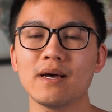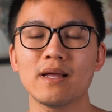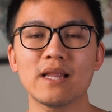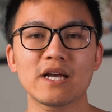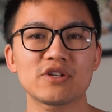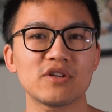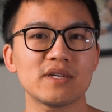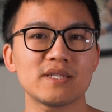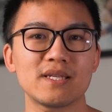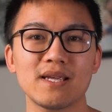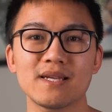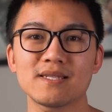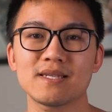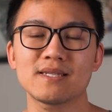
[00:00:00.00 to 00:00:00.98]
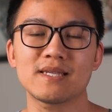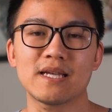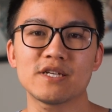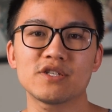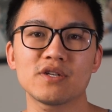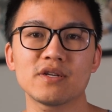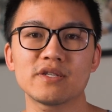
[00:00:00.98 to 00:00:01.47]
electricity is
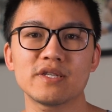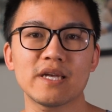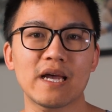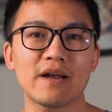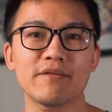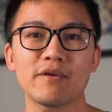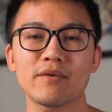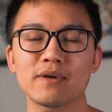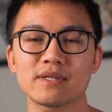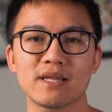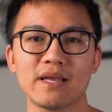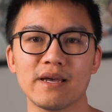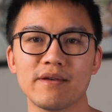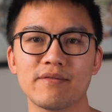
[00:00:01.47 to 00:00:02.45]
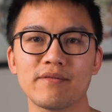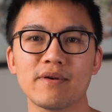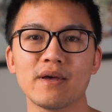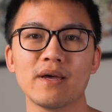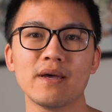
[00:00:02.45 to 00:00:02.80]
essential to everyone's life.